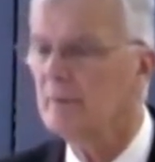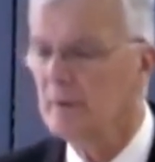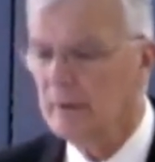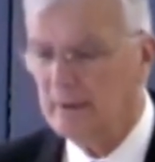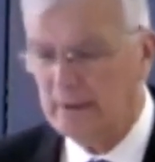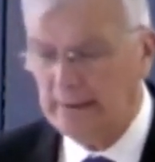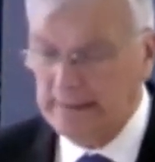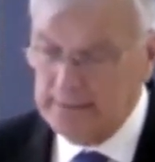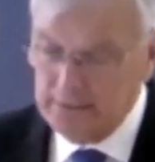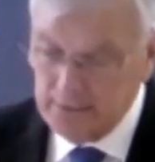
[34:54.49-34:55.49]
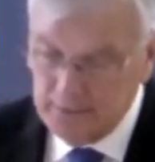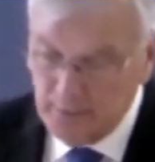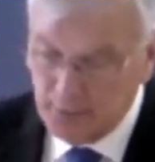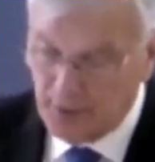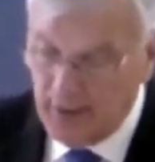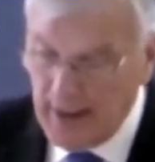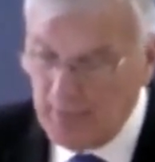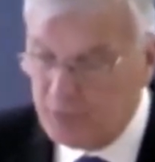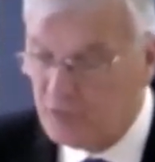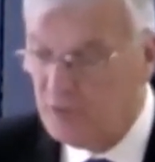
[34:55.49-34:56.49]
And
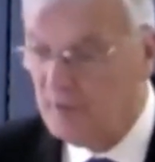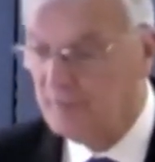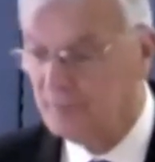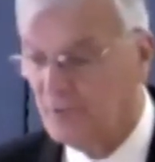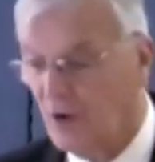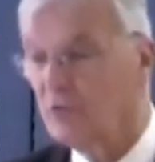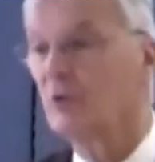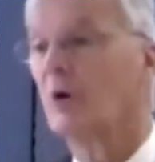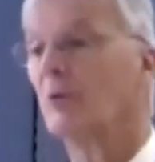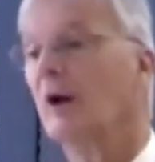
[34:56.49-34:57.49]
perhaps those who are running the